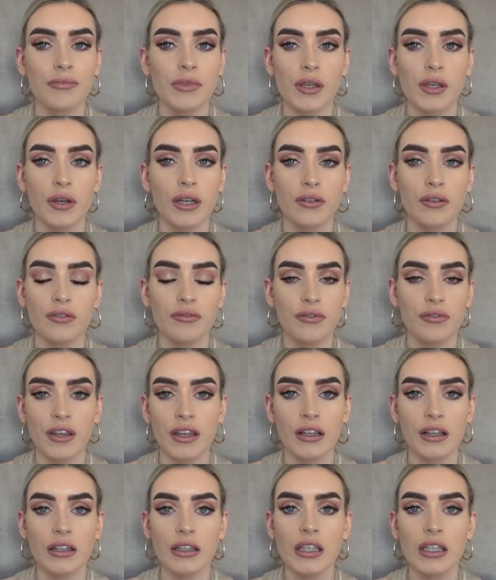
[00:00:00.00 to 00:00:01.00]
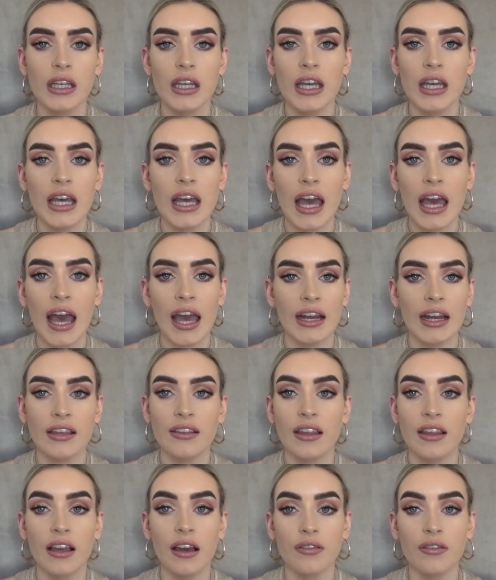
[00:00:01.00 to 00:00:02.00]
so I couldn't feel
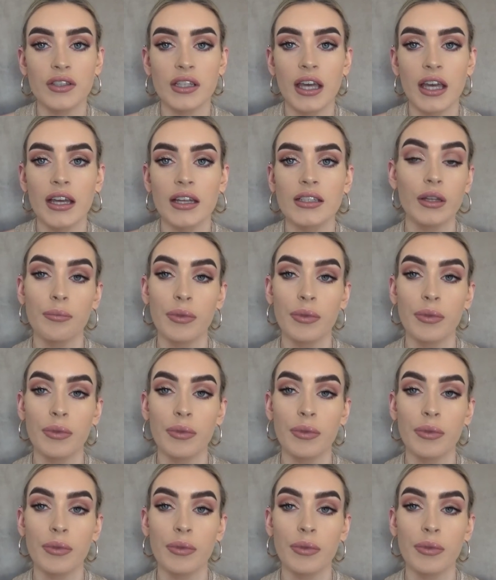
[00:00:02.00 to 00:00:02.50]
anything after that.